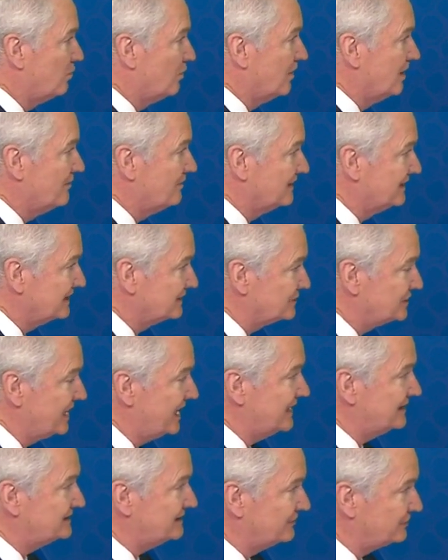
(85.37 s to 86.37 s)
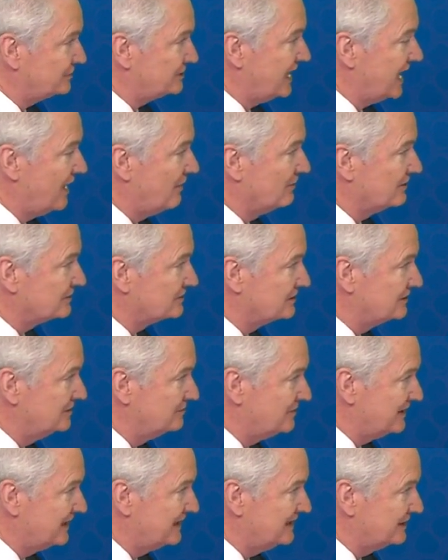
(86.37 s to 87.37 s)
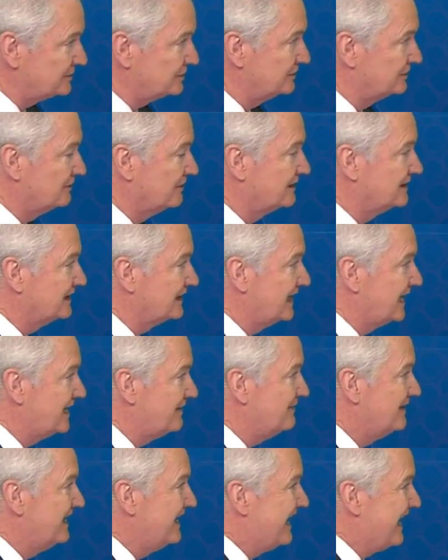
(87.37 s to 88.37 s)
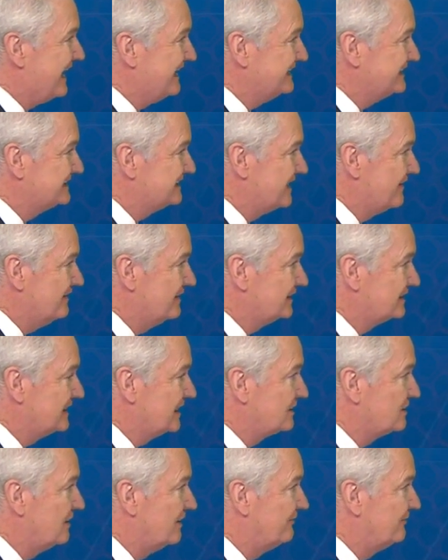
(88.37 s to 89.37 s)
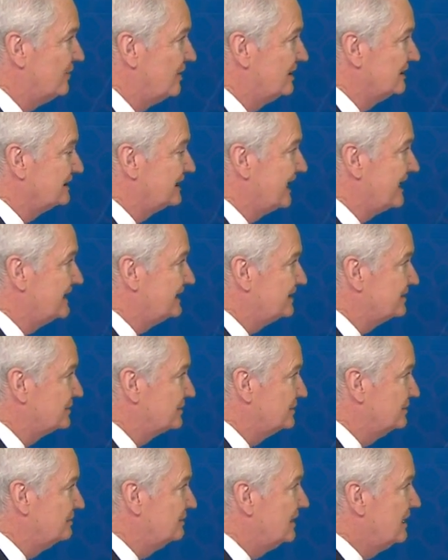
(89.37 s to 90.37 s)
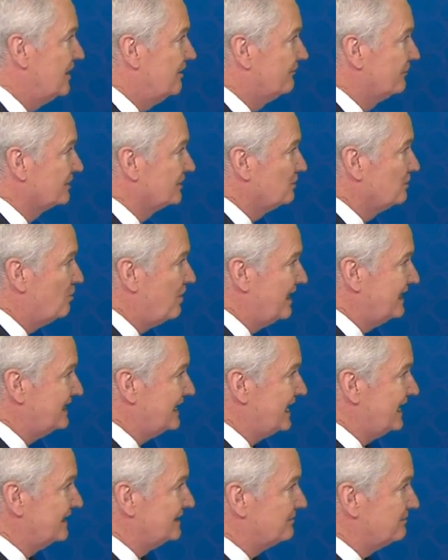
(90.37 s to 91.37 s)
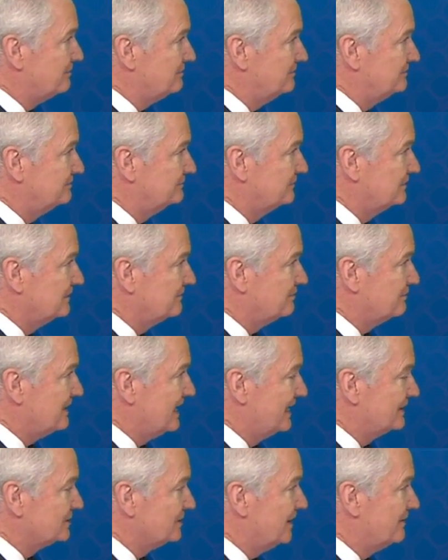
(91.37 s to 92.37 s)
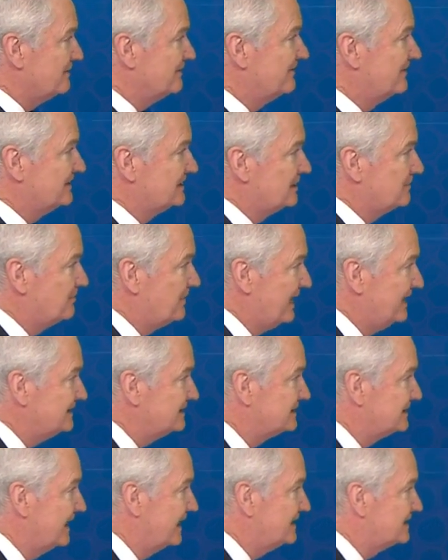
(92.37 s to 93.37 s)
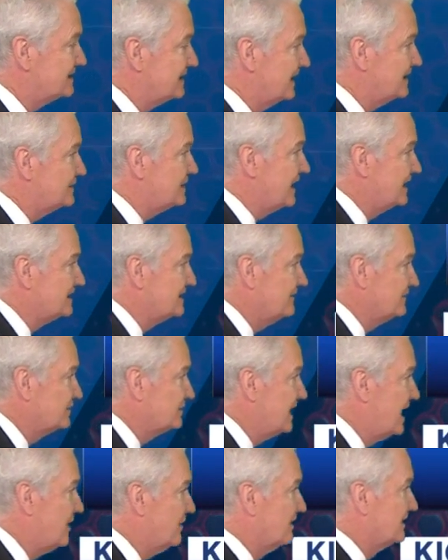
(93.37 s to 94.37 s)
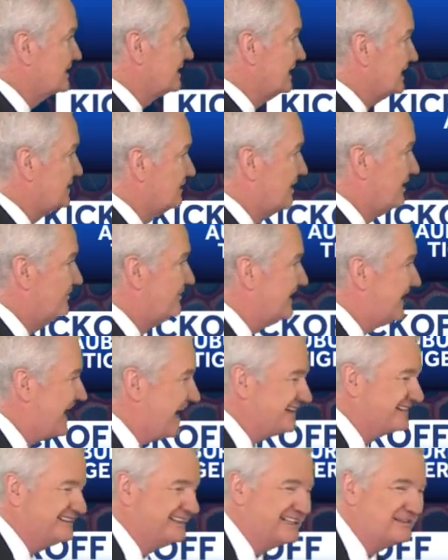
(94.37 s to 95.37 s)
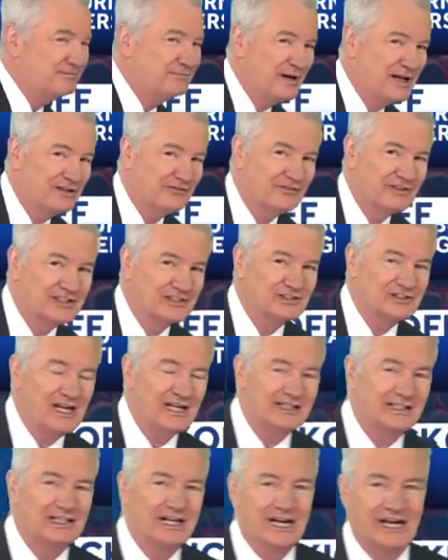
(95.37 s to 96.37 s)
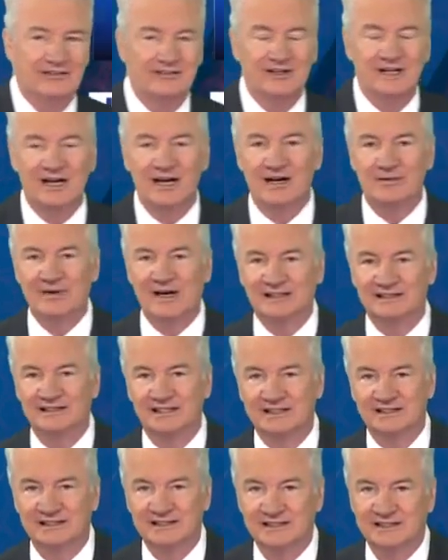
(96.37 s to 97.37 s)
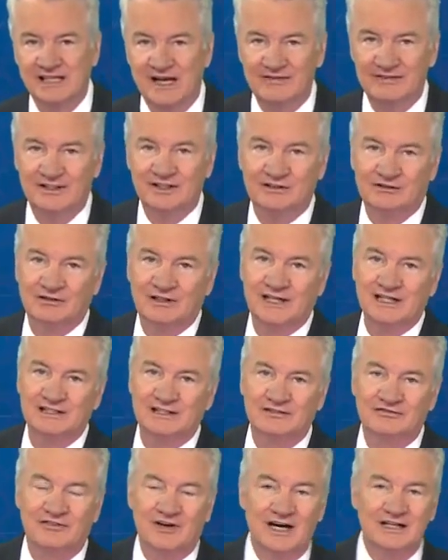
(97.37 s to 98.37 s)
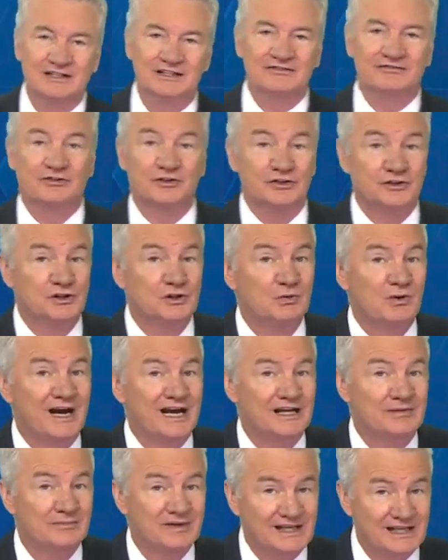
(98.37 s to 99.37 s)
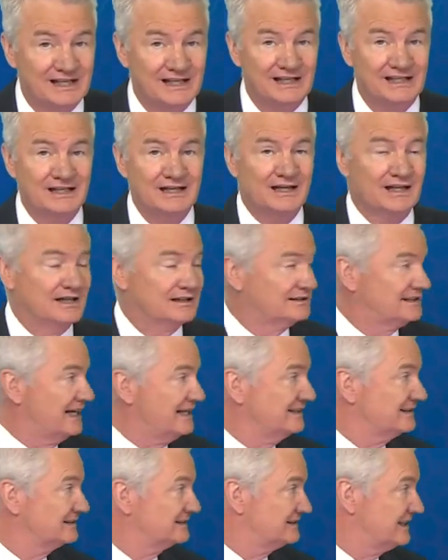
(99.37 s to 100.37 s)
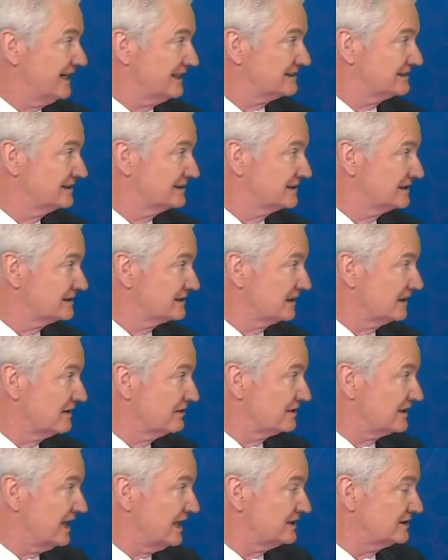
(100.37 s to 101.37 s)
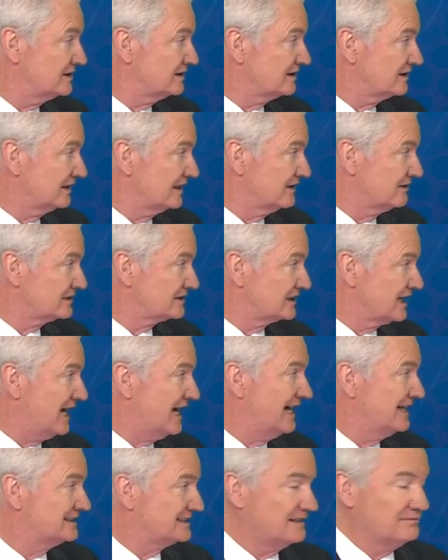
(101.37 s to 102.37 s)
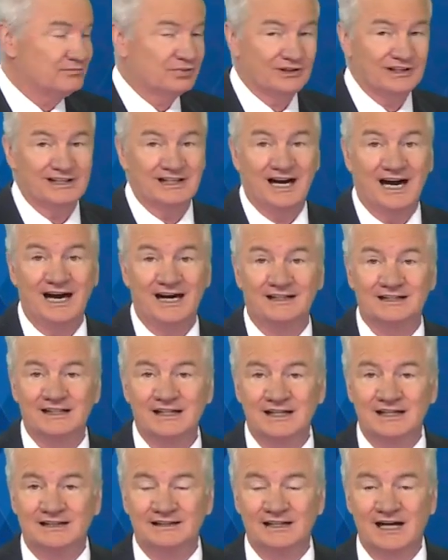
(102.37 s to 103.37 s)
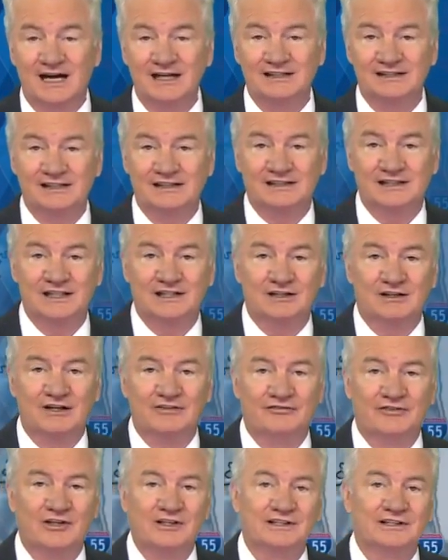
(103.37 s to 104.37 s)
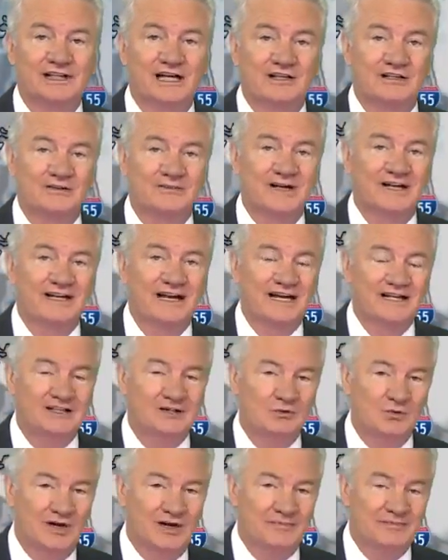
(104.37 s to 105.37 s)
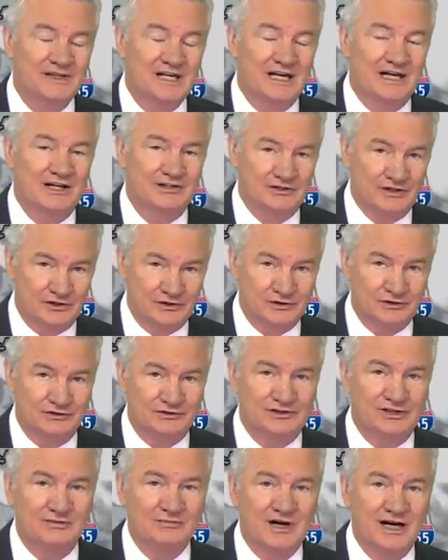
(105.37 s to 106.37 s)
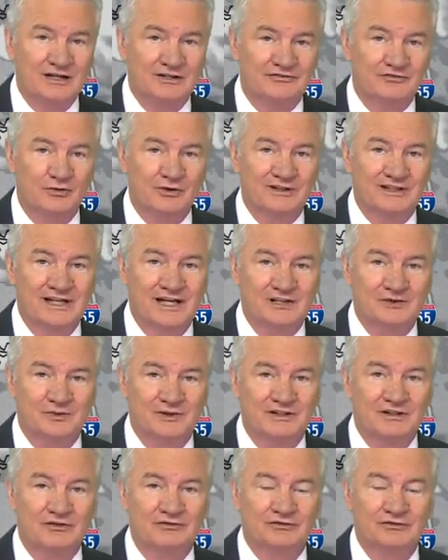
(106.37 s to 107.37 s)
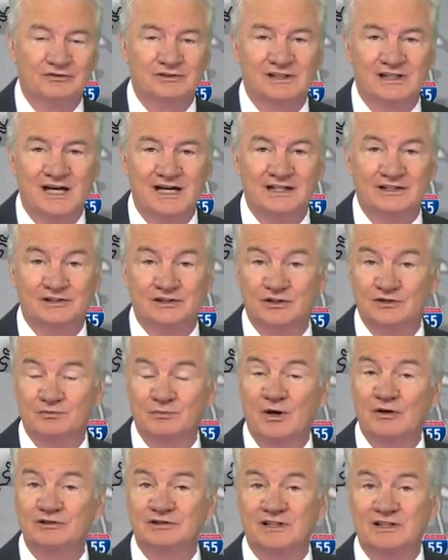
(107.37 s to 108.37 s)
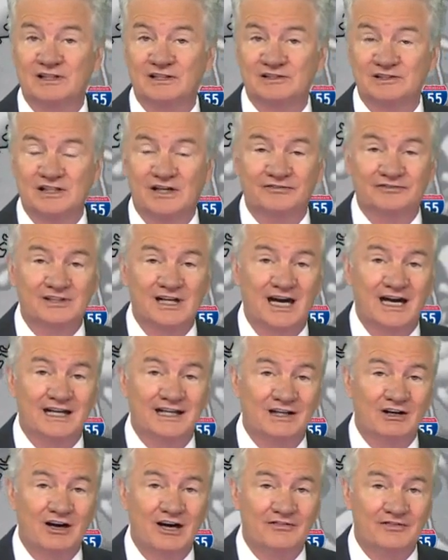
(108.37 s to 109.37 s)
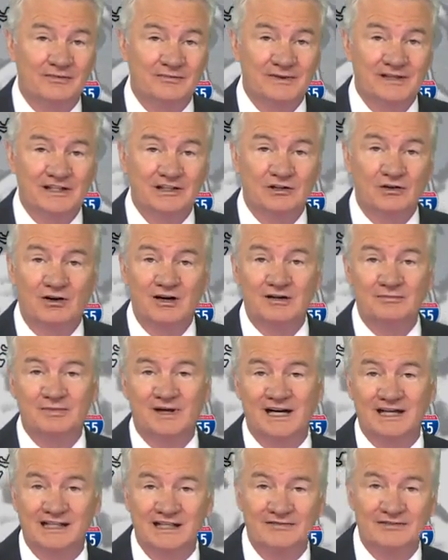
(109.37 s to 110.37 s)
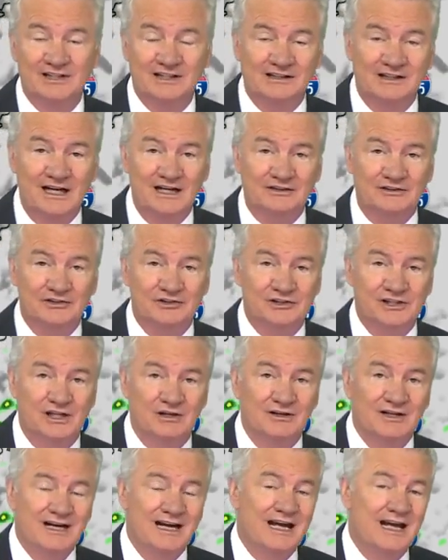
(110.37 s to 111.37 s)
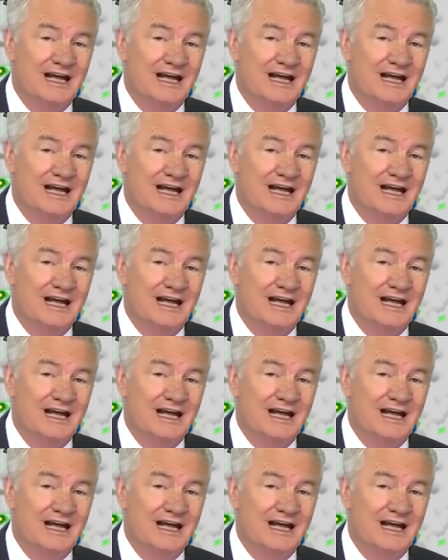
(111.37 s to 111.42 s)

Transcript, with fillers: warm with a chance of showers. Could be an issue during the game. 87 at kickoff, falling to 82. For the Whiteout as Auburn visits Penn State, slight chance of a shower at kickoff. I think better for the second half, about 67 degrees. And finally for UAB, Denton, Texas is the location. Clear skies and pretty hot. 90 at kickoff, falling down to about 81. Here's our short term model forecast. We go through tonight. It shows most of the stuff dying off and being gone by 11 o'clock or so.